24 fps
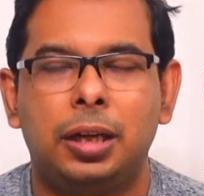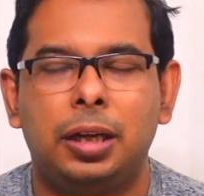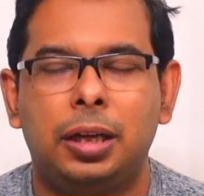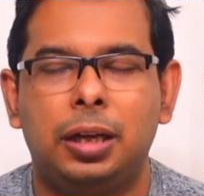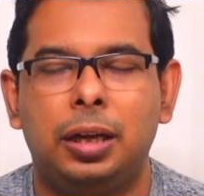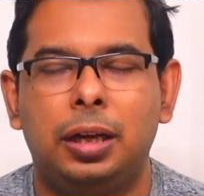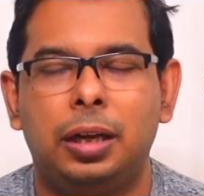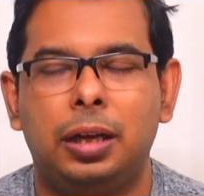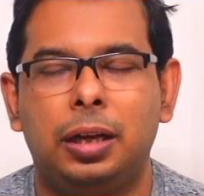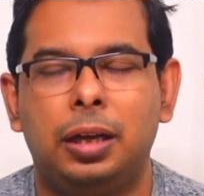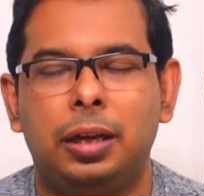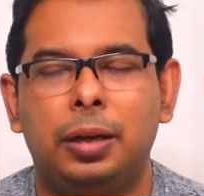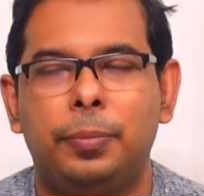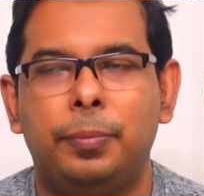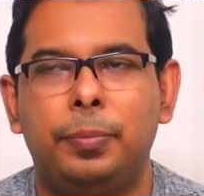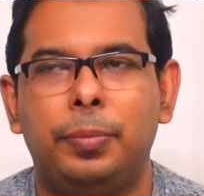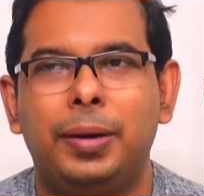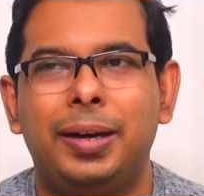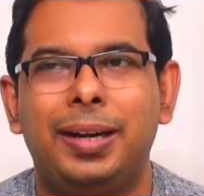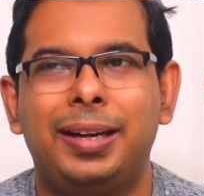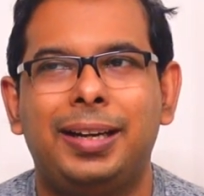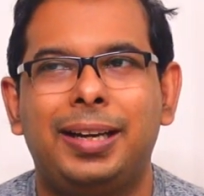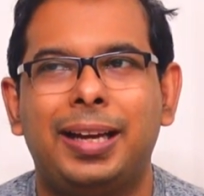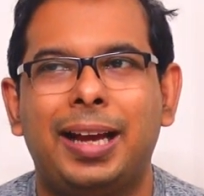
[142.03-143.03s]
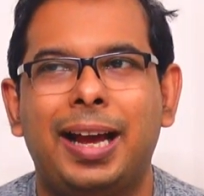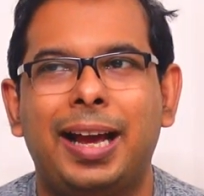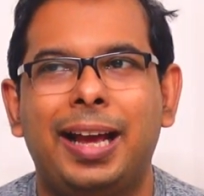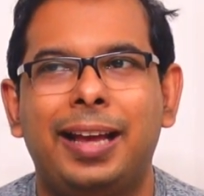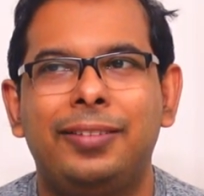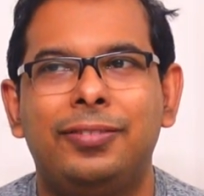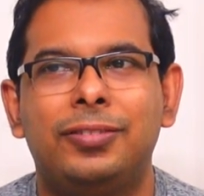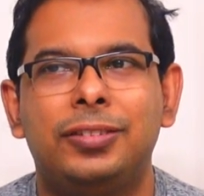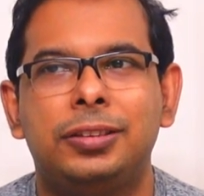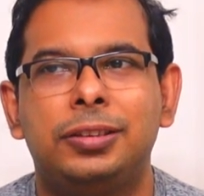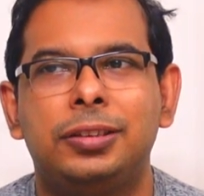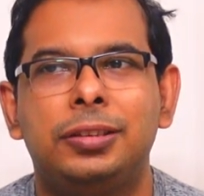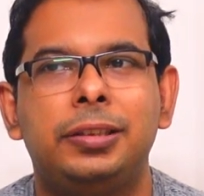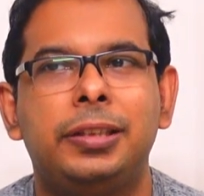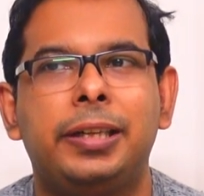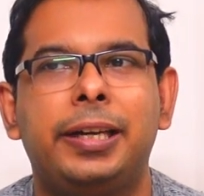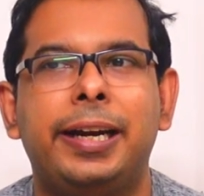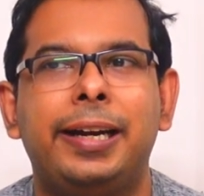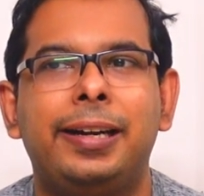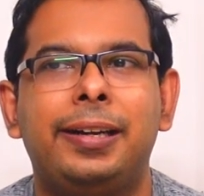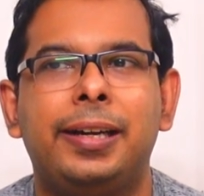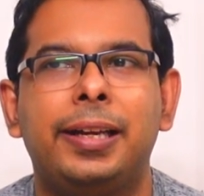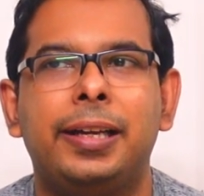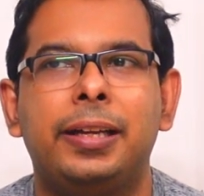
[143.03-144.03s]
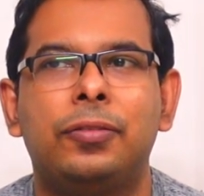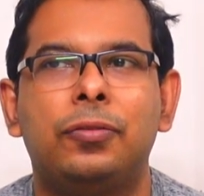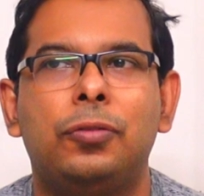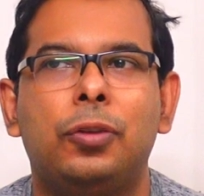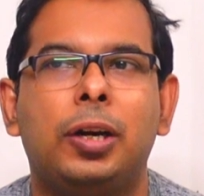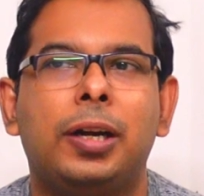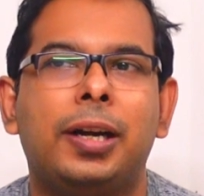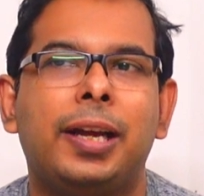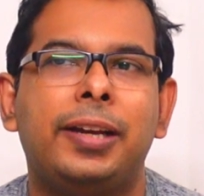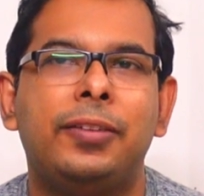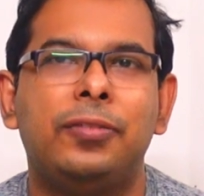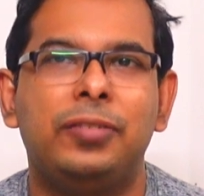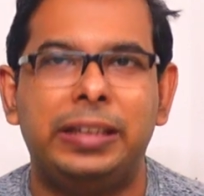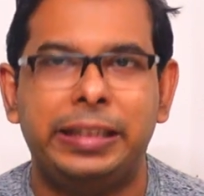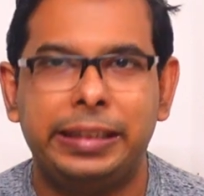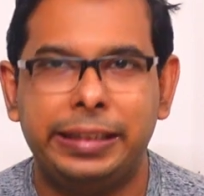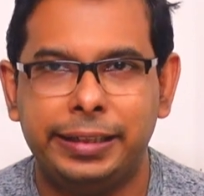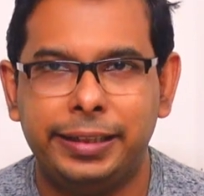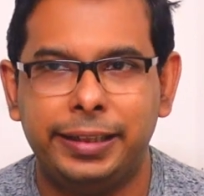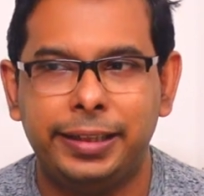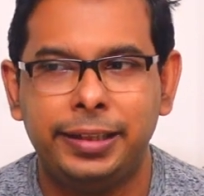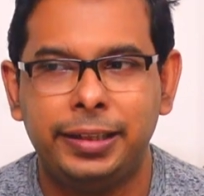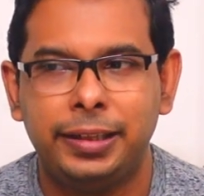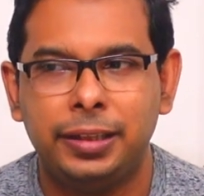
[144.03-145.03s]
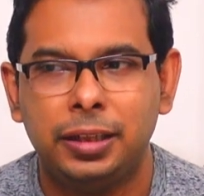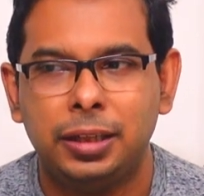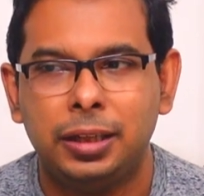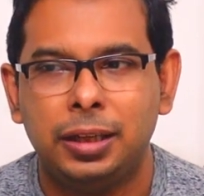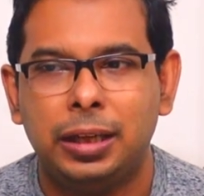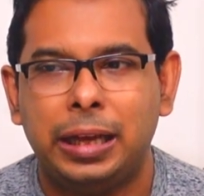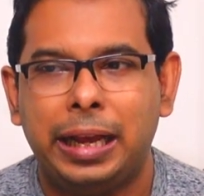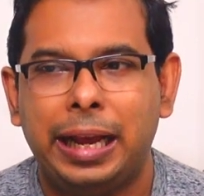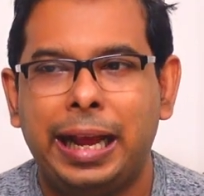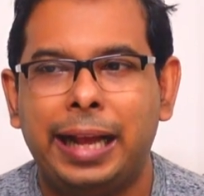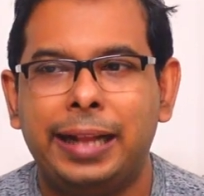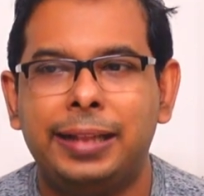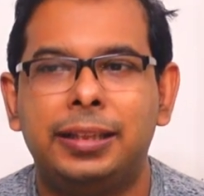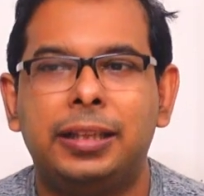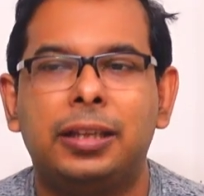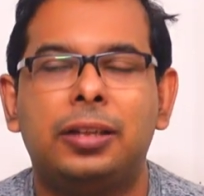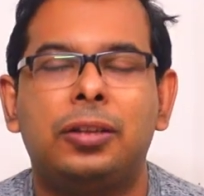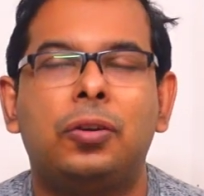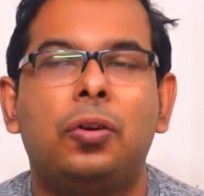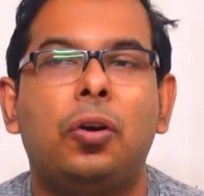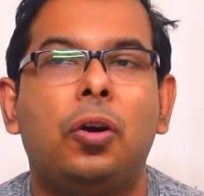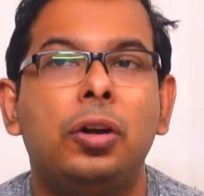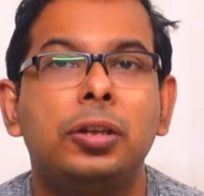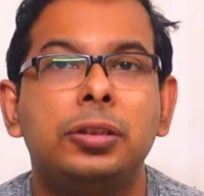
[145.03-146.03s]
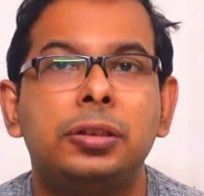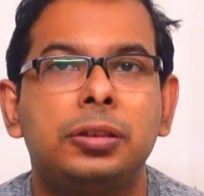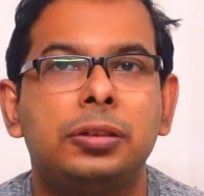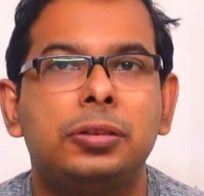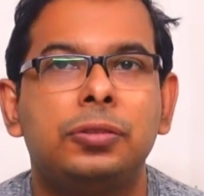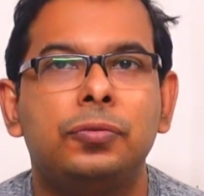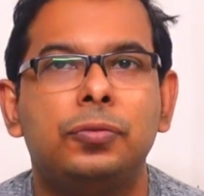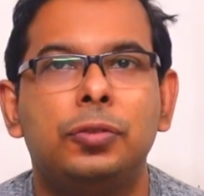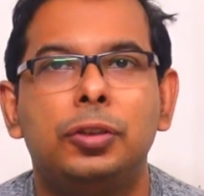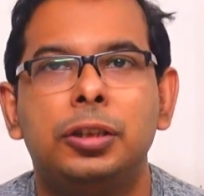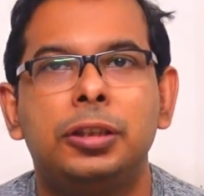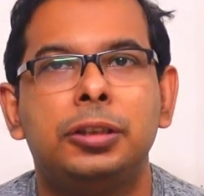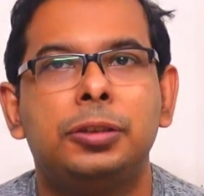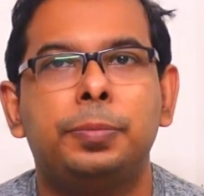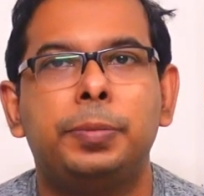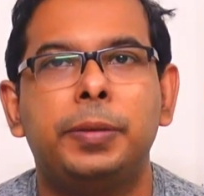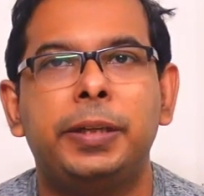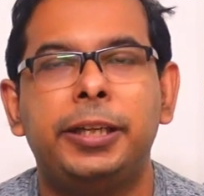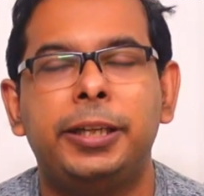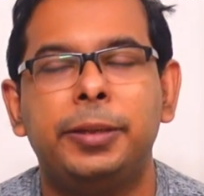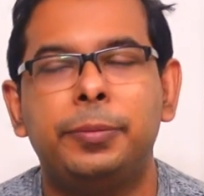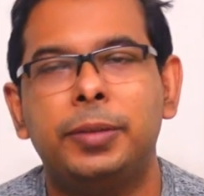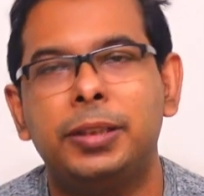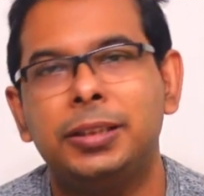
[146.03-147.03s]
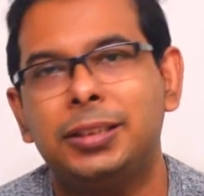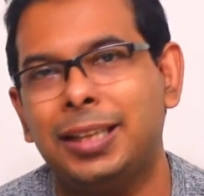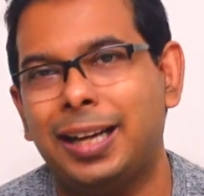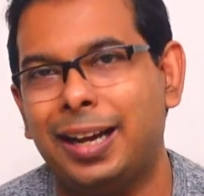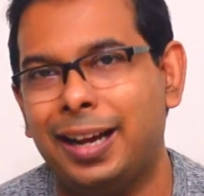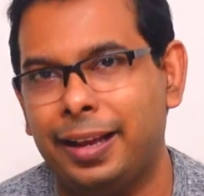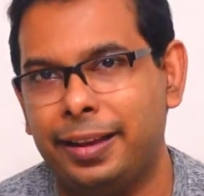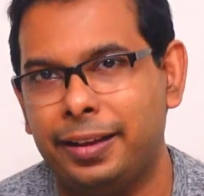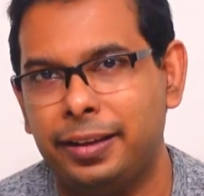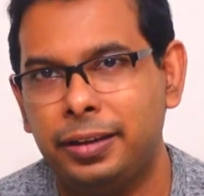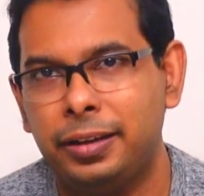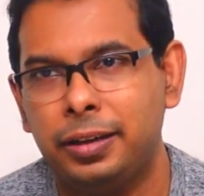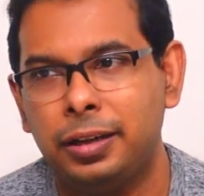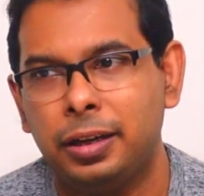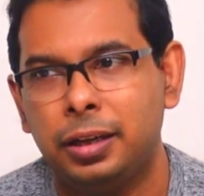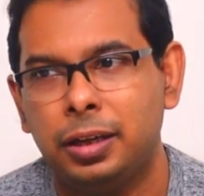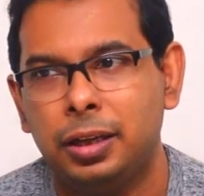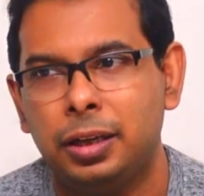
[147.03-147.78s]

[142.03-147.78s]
but I wasn't getting what I needed, and the cost was pretty much higher.